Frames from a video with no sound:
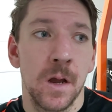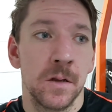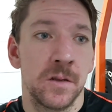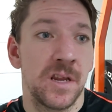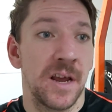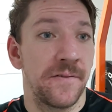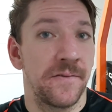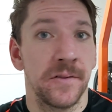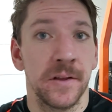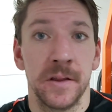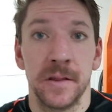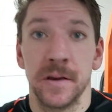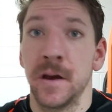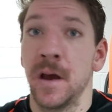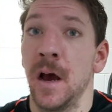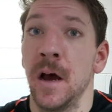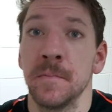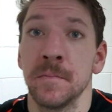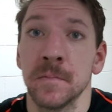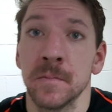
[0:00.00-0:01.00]
Definitely the
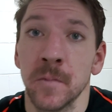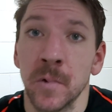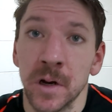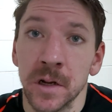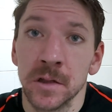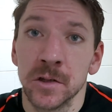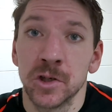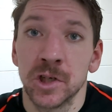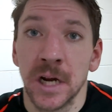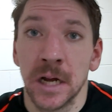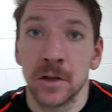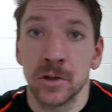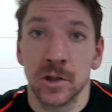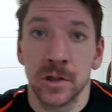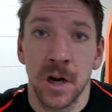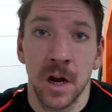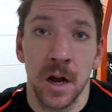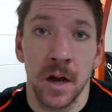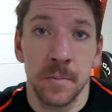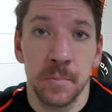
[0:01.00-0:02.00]
cup, winning the Challenge
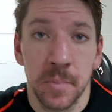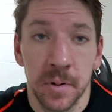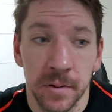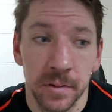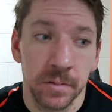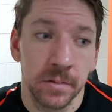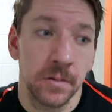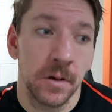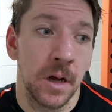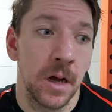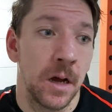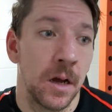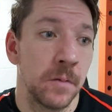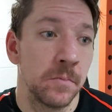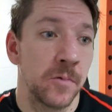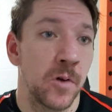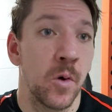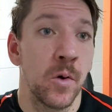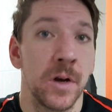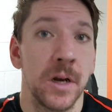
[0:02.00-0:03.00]
Cup,
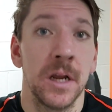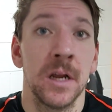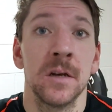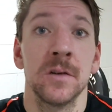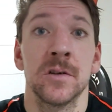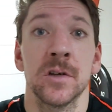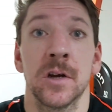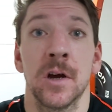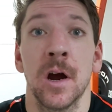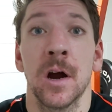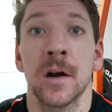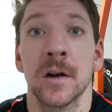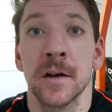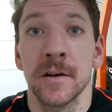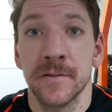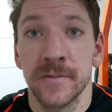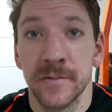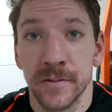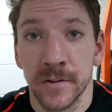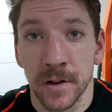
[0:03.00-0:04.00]
going into
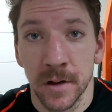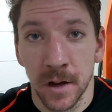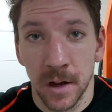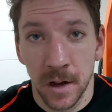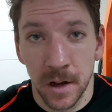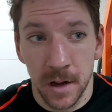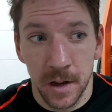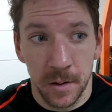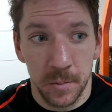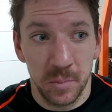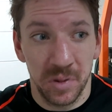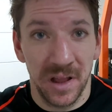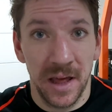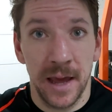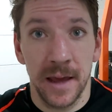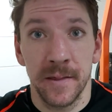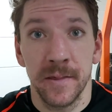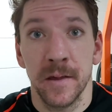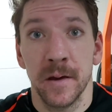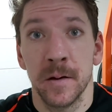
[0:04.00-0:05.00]
Cardiff,
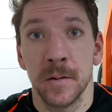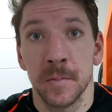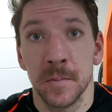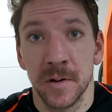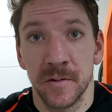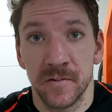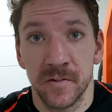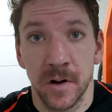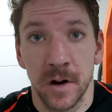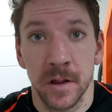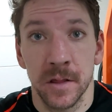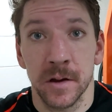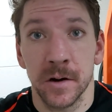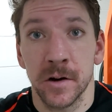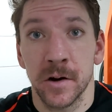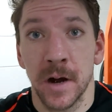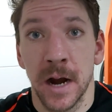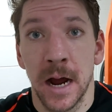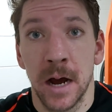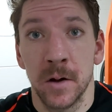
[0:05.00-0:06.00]
playing them in front of their
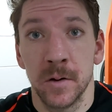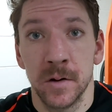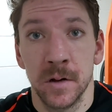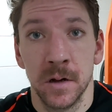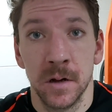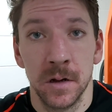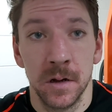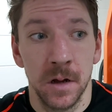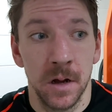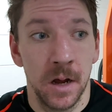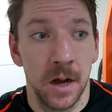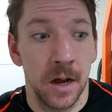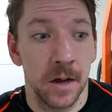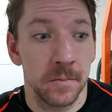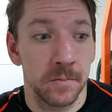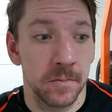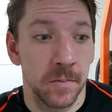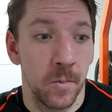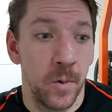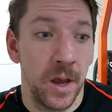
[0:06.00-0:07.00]
crowd.
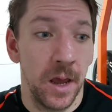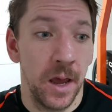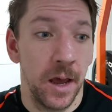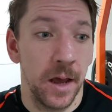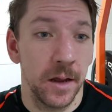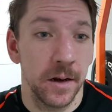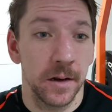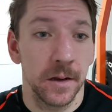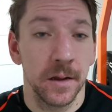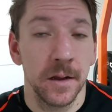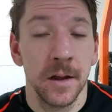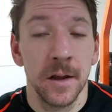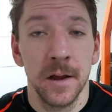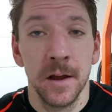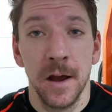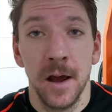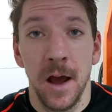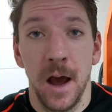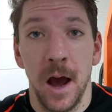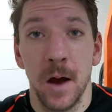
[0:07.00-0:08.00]
We had
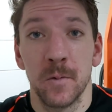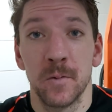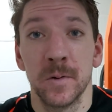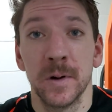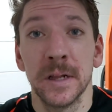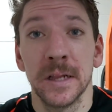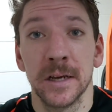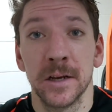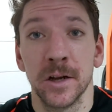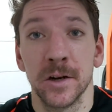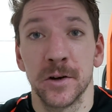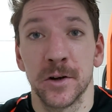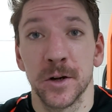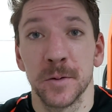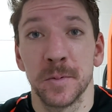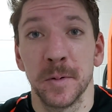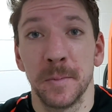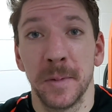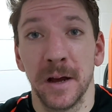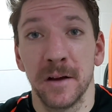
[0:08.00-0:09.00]
a really good
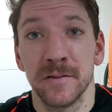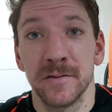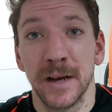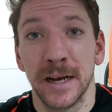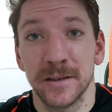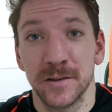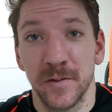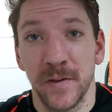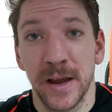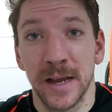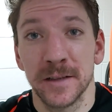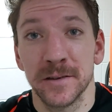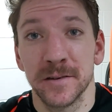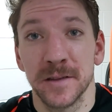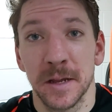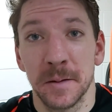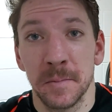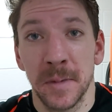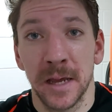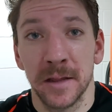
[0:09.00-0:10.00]
group of Belfast fans
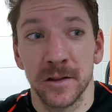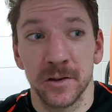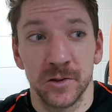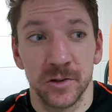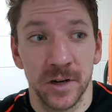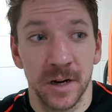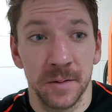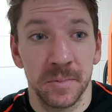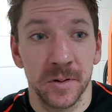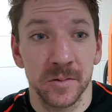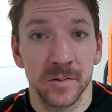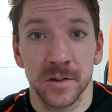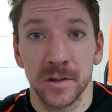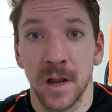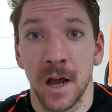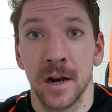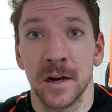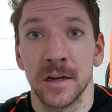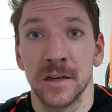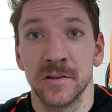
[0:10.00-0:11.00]
that made the trip. It was
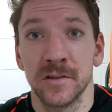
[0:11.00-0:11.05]
not an